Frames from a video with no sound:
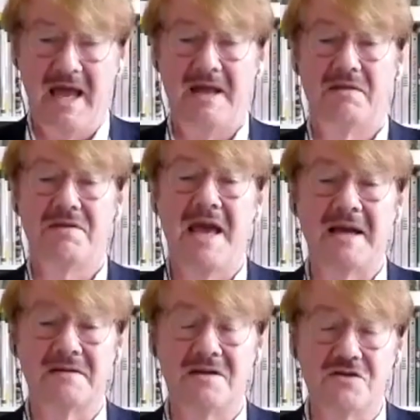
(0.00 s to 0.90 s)
and the
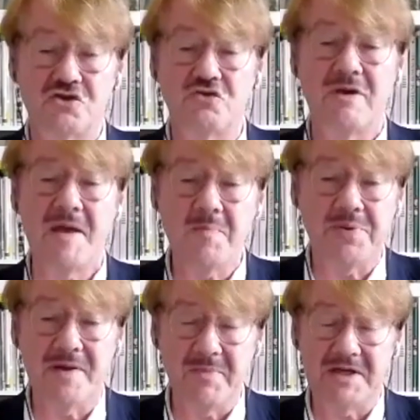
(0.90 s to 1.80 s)
actors to
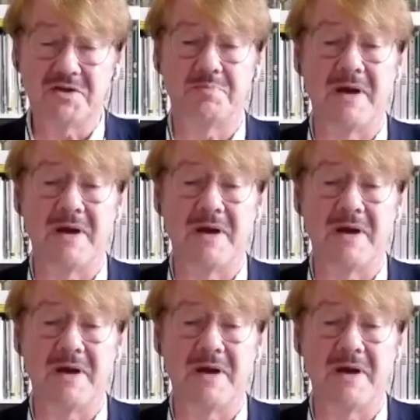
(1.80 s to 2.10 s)
implement